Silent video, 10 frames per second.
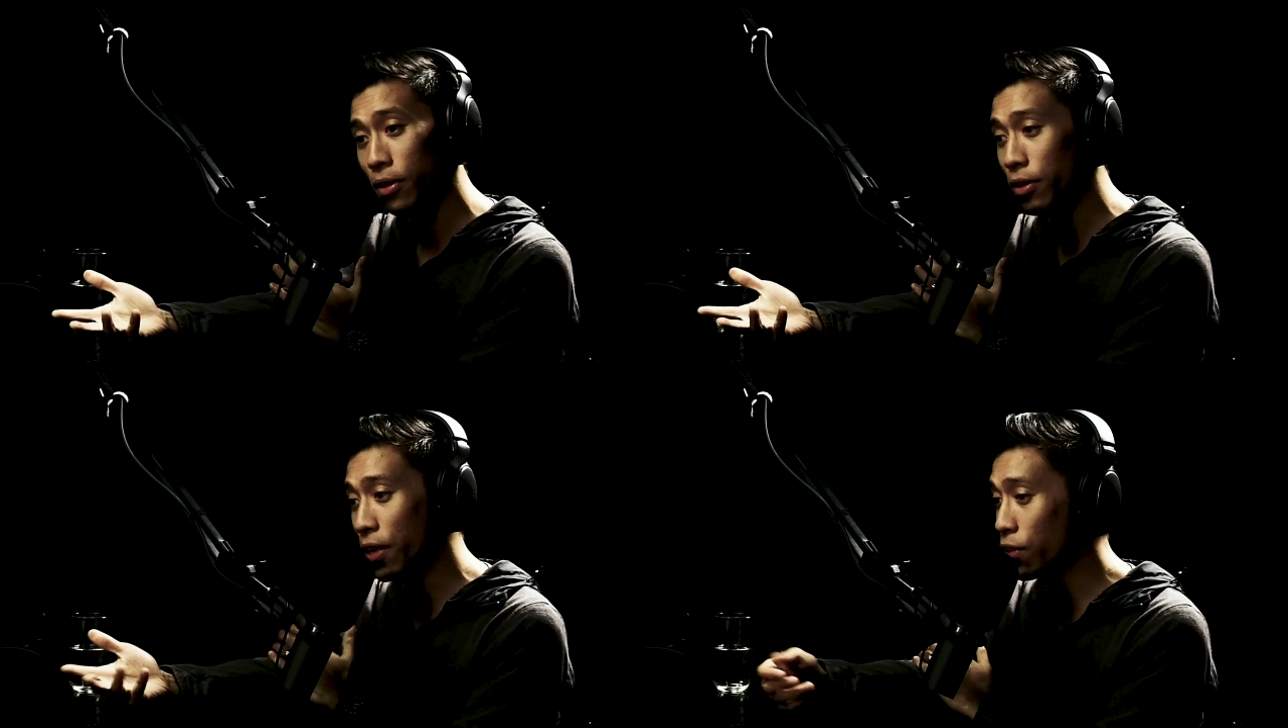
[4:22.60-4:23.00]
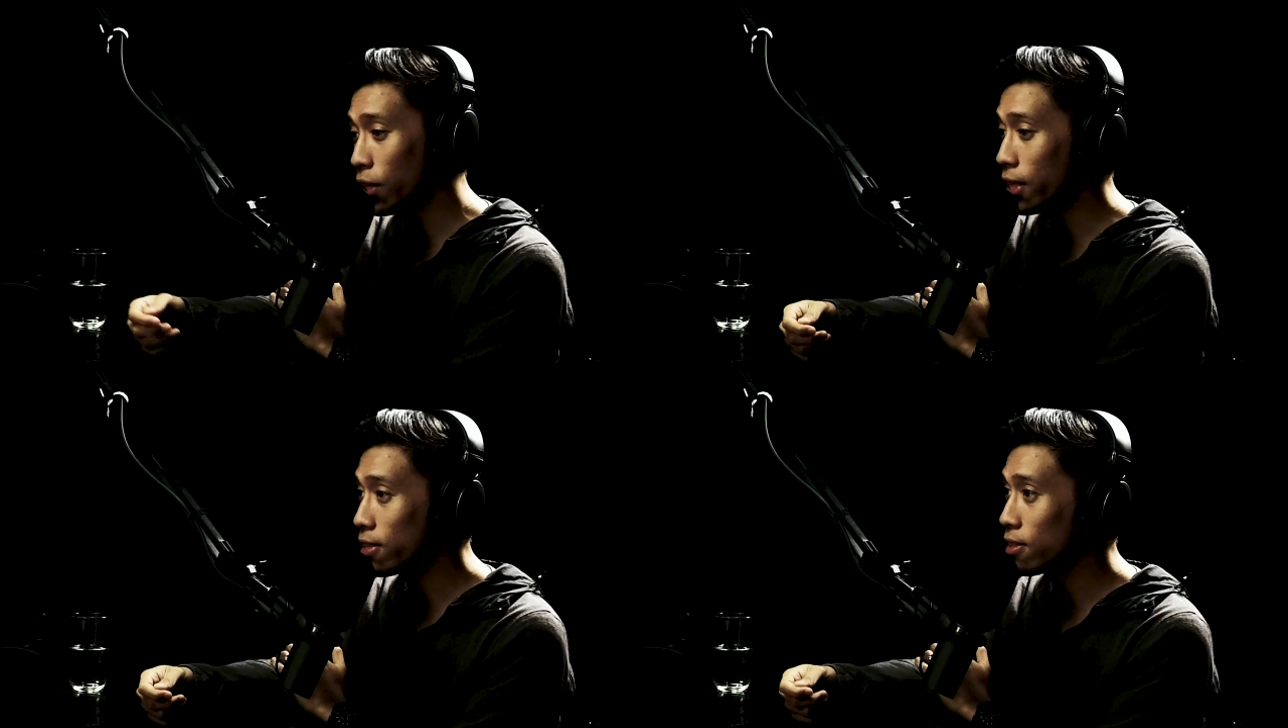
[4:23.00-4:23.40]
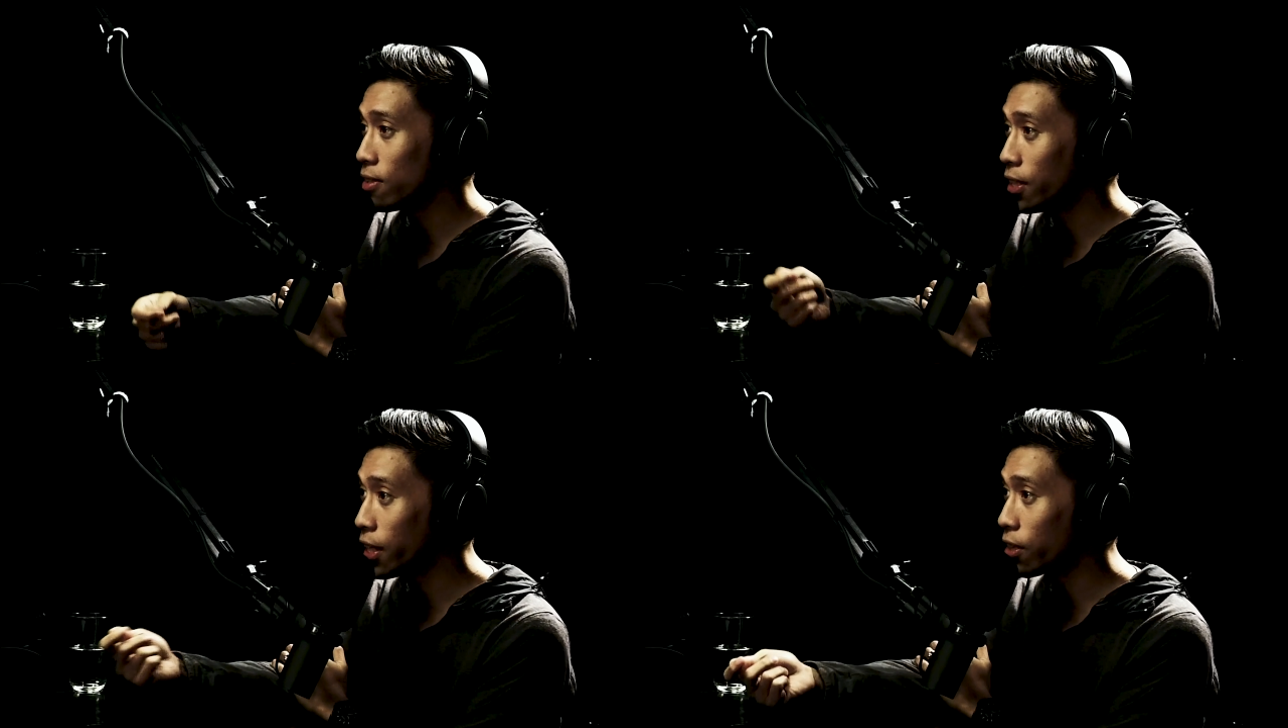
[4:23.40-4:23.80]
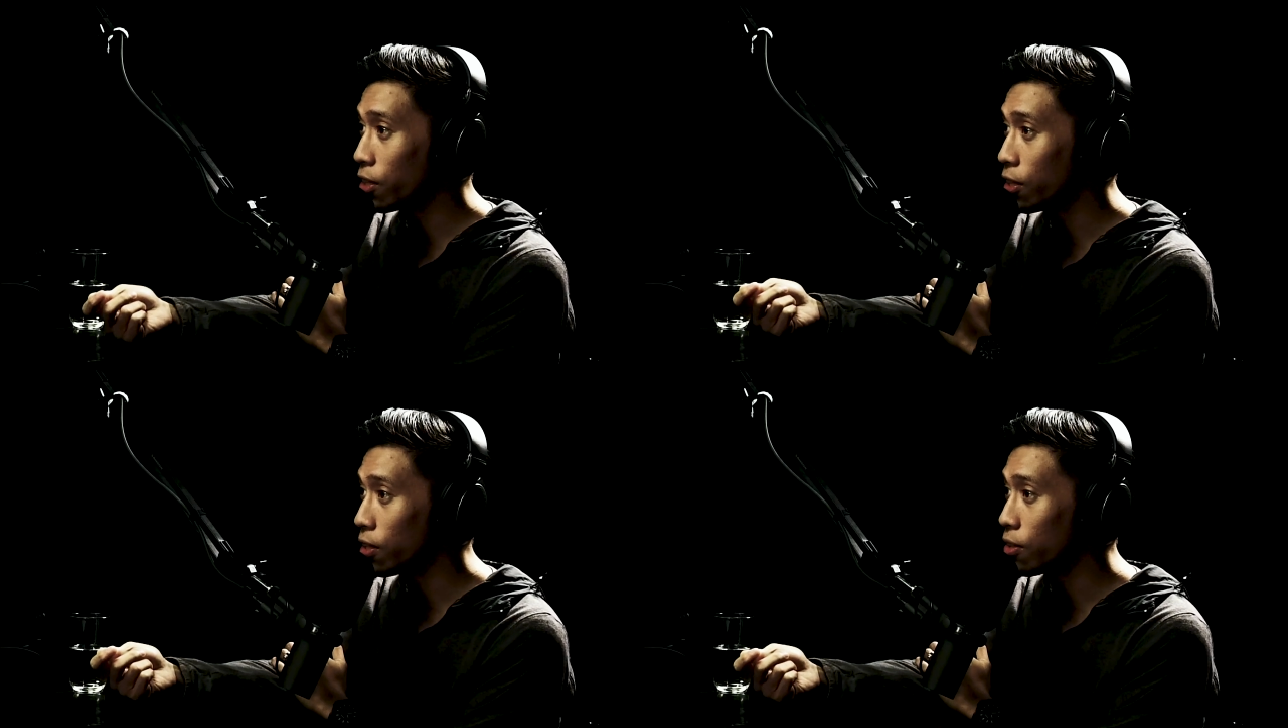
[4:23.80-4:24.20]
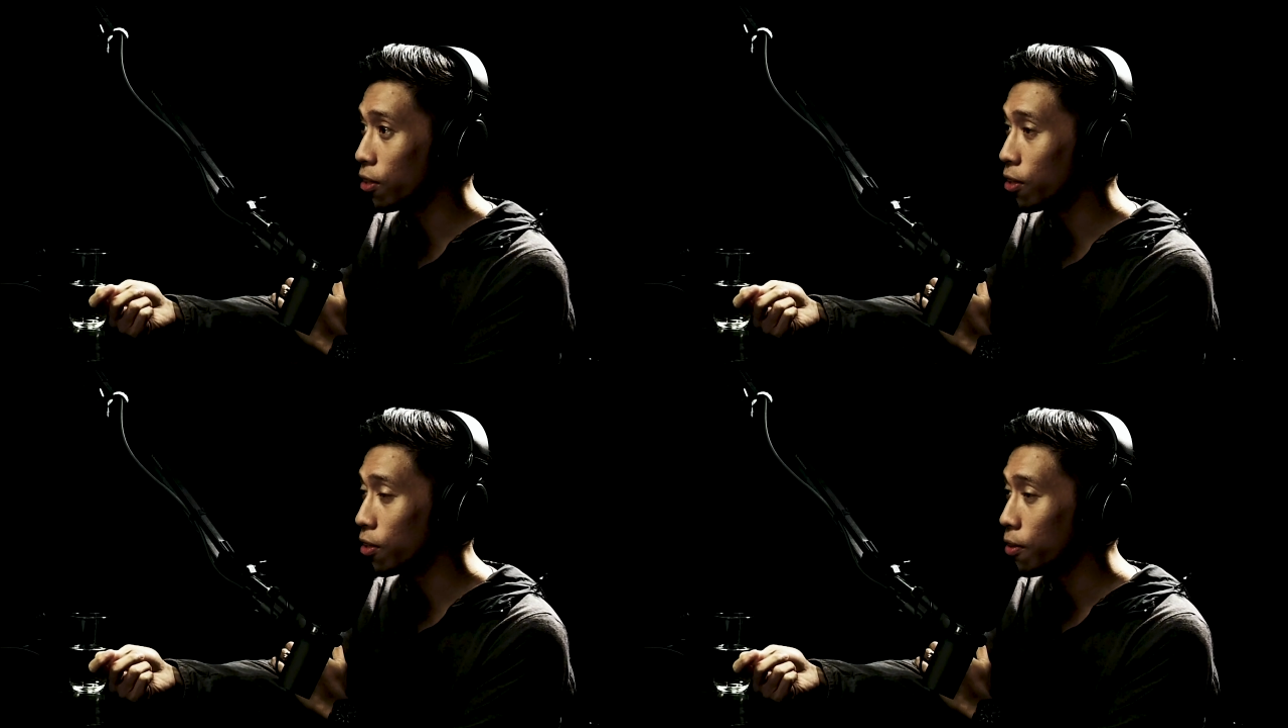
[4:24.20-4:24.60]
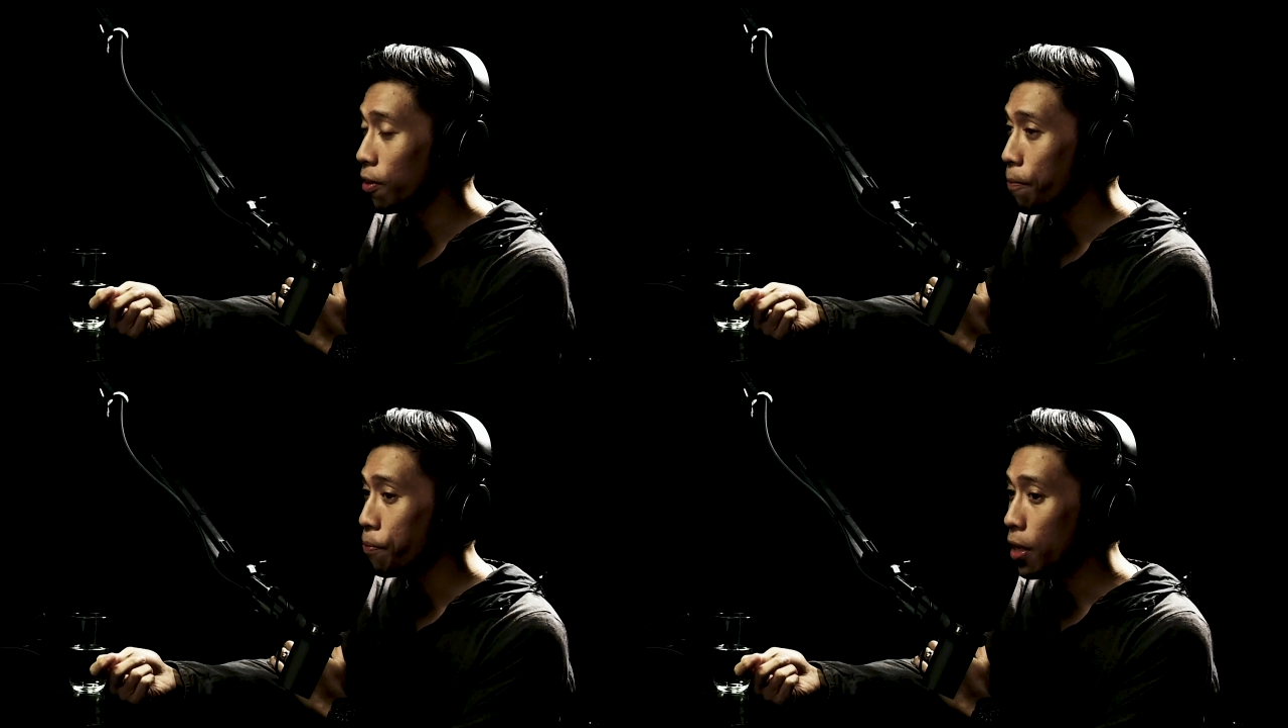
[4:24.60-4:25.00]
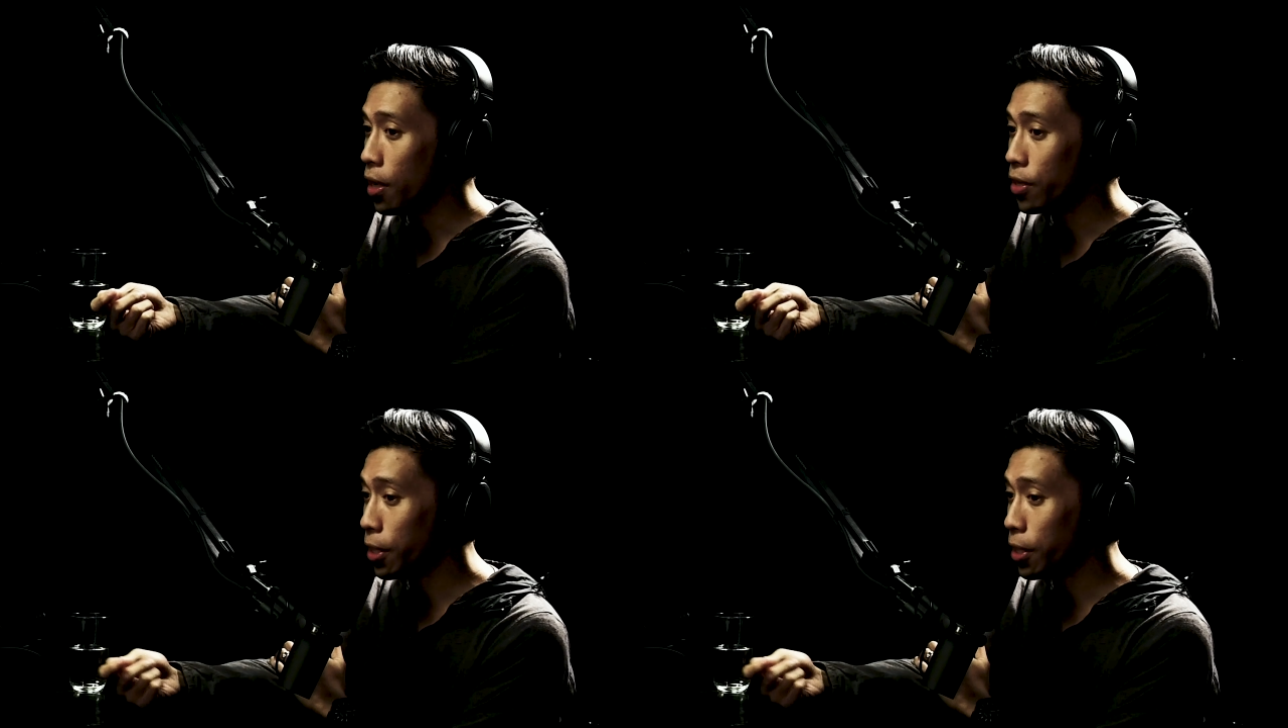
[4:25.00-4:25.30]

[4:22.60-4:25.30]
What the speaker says: nevertheless, they get they